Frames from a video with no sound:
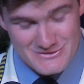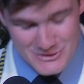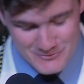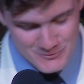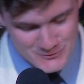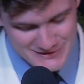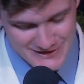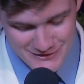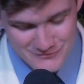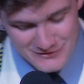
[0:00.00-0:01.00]
Gentlemen, we're the
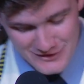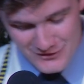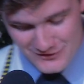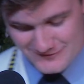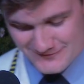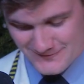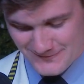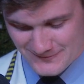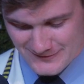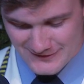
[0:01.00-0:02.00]
end of an era.
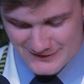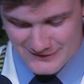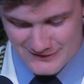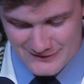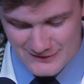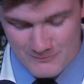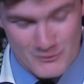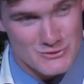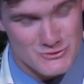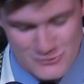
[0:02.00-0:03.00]
I'm
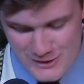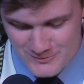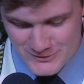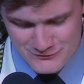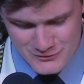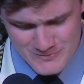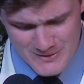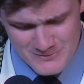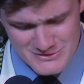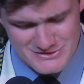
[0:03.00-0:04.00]
not sure how many of you
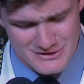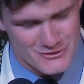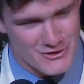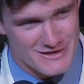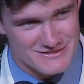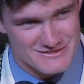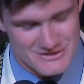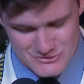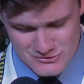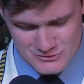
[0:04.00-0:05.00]
remember just how crazy
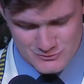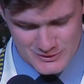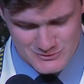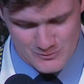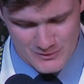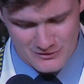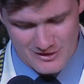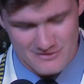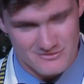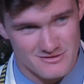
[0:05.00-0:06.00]
St. Charles was when we
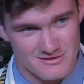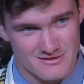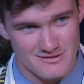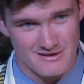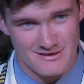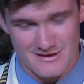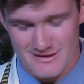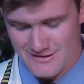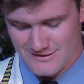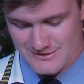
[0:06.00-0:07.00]
arrived.
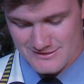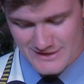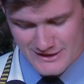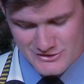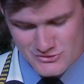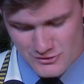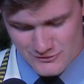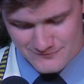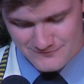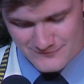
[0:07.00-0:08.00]
Tank and
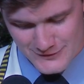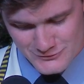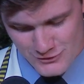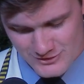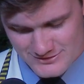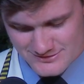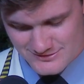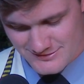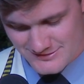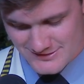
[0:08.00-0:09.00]
Joe felt
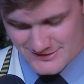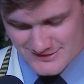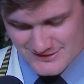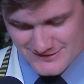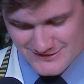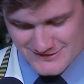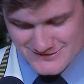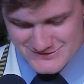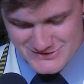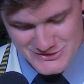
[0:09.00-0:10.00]
rocks.
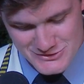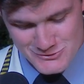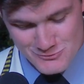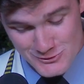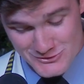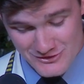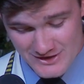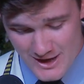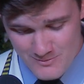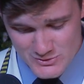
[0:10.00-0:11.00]
Seniors walked on
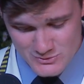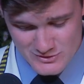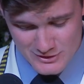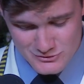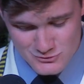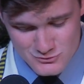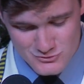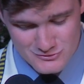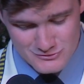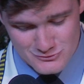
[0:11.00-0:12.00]
campus without
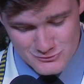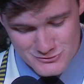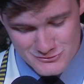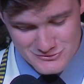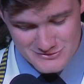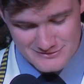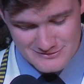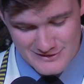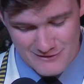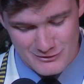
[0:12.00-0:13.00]
school shoes,
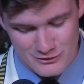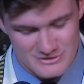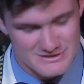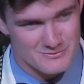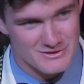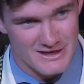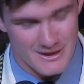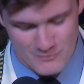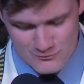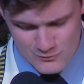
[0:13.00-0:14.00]
having lost them in a
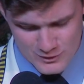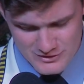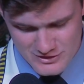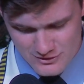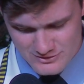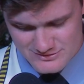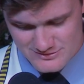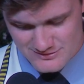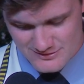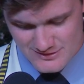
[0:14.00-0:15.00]
game of what are the
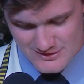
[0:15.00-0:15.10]
odds.